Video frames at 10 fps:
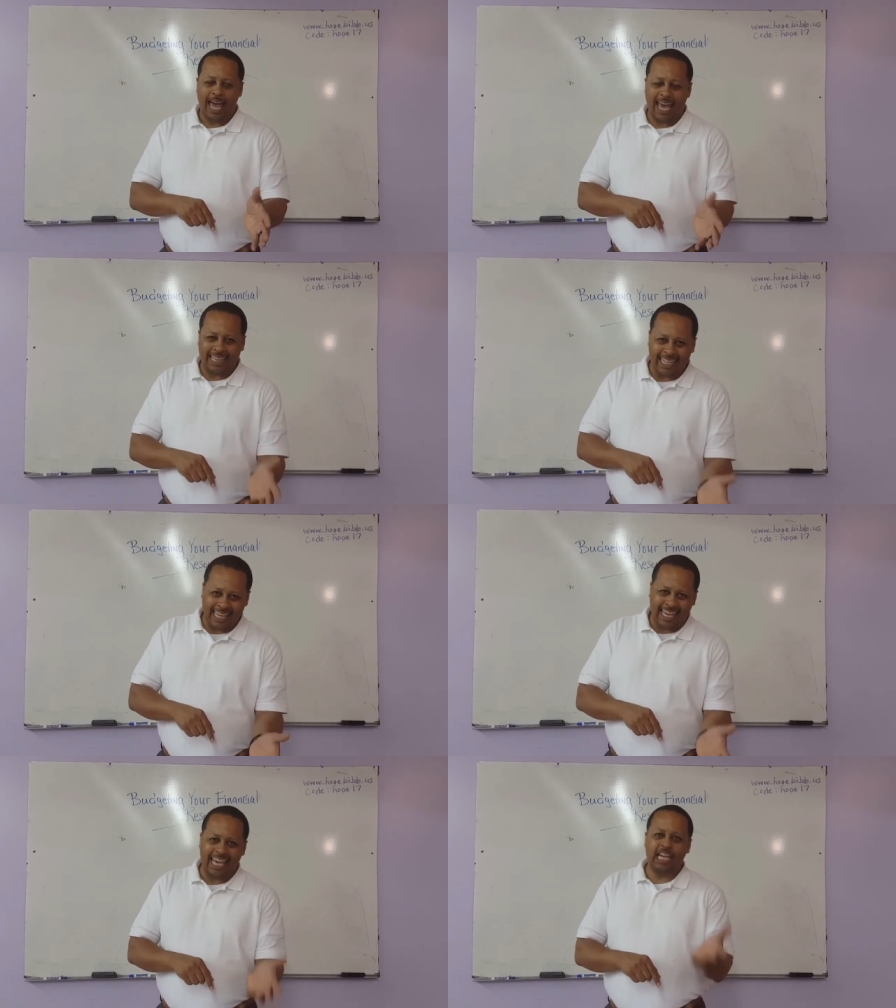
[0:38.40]
and
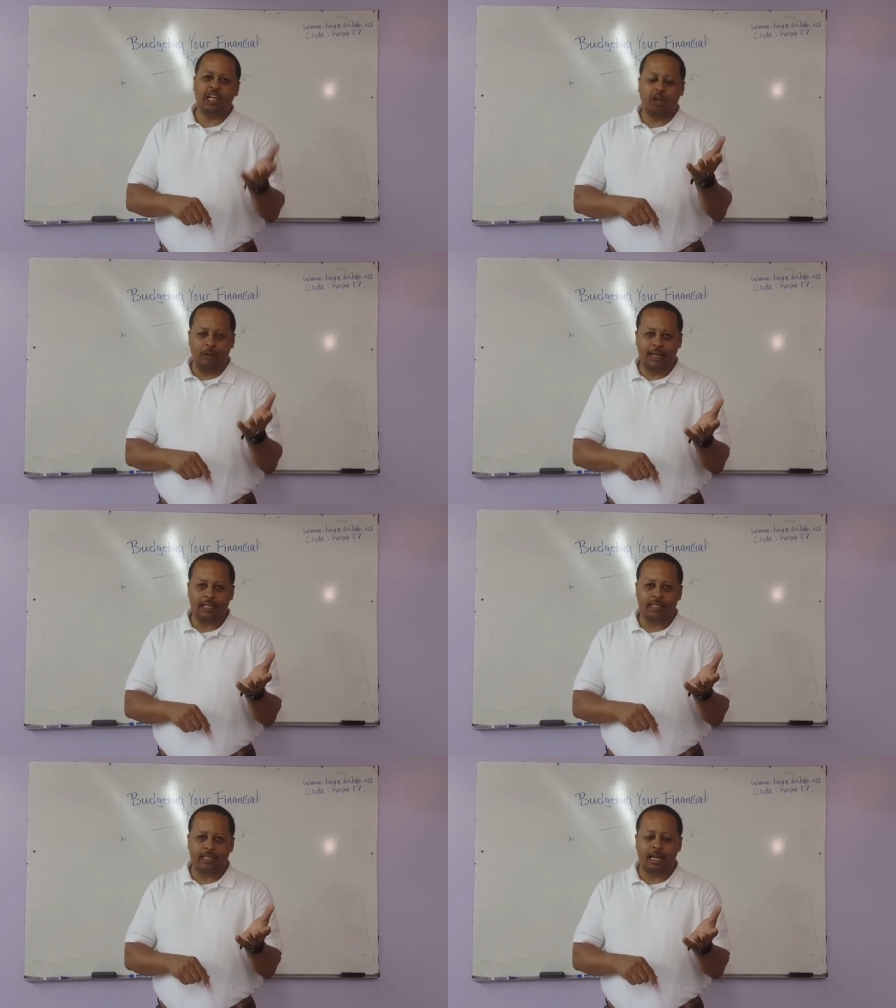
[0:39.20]
the
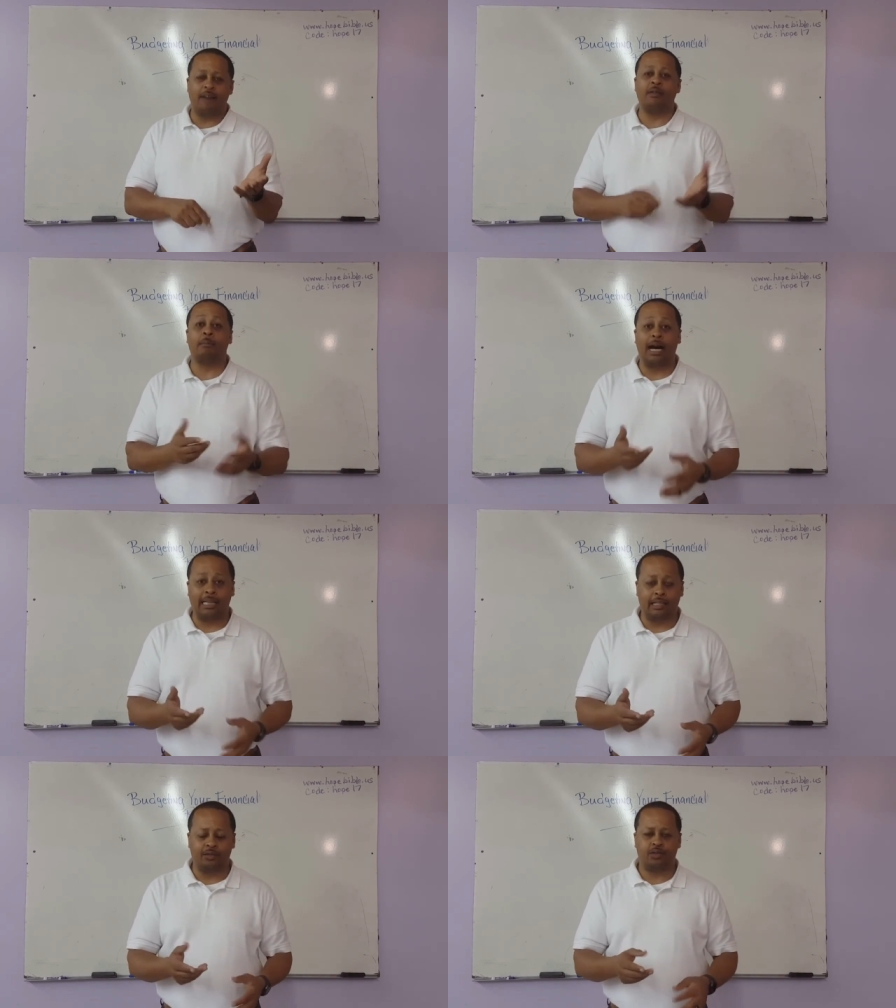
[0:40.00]
increase of
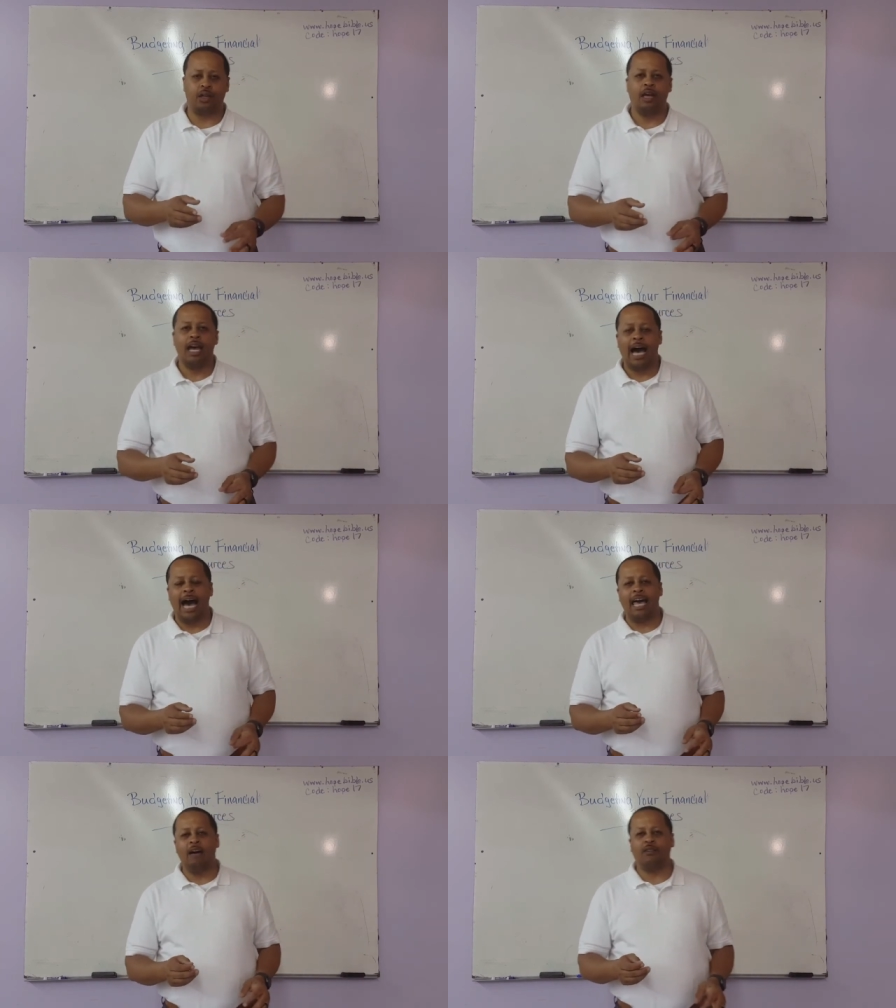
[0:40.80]
abundance.
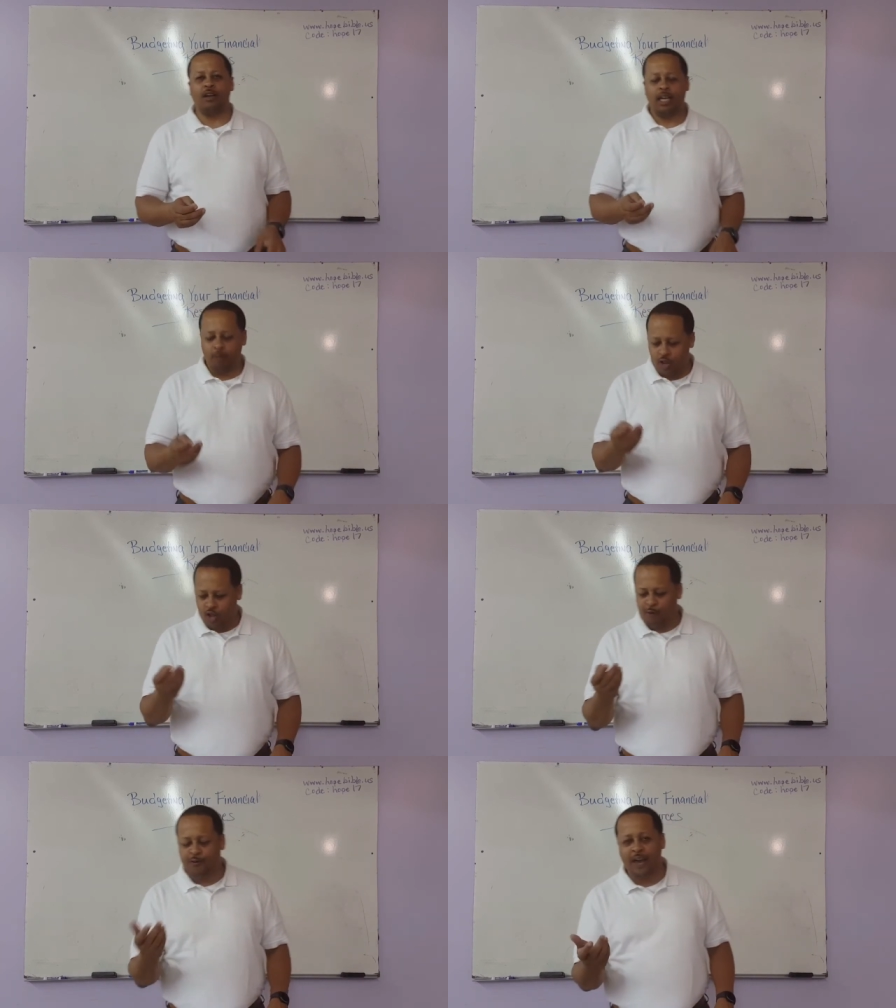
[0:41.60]
However, he wants
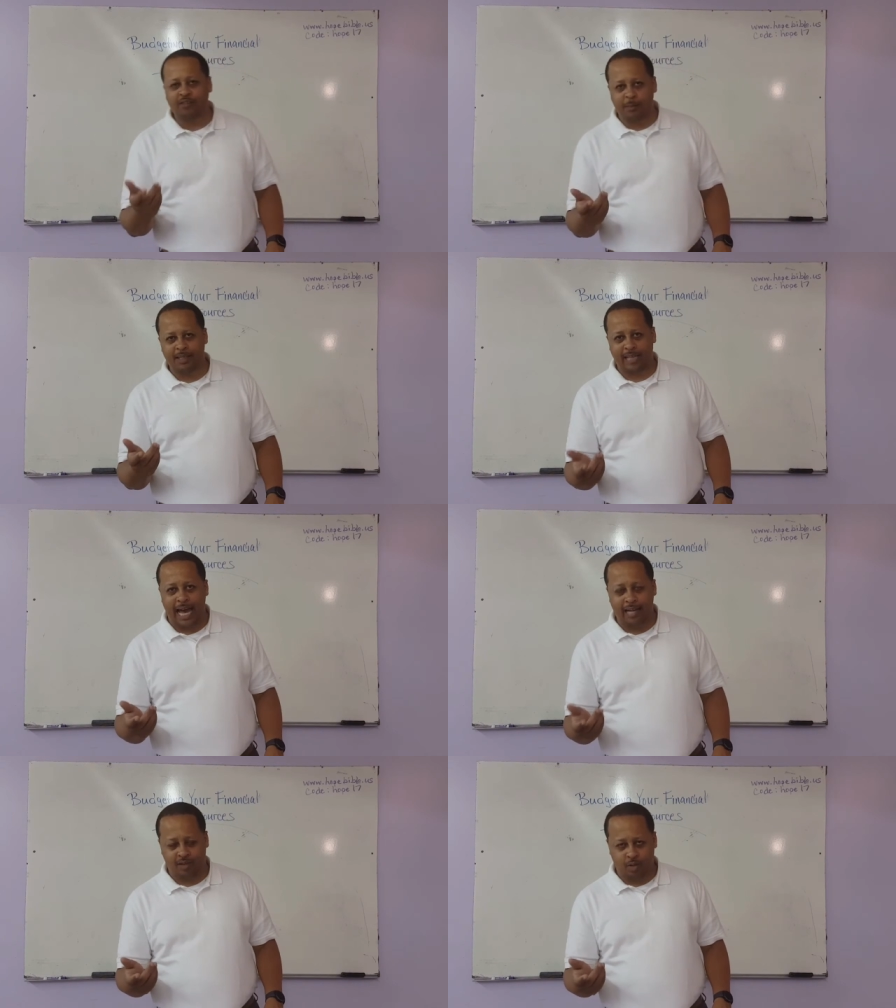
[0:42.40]
your faith to be
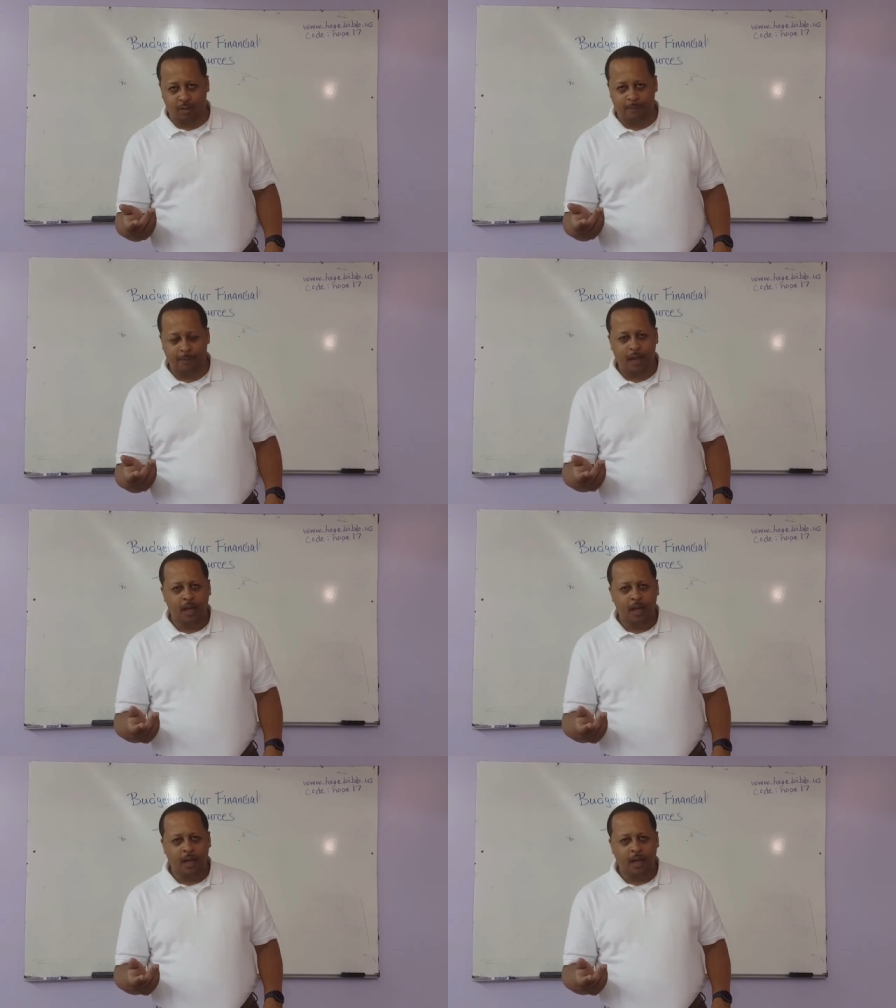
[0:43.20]
tied to it.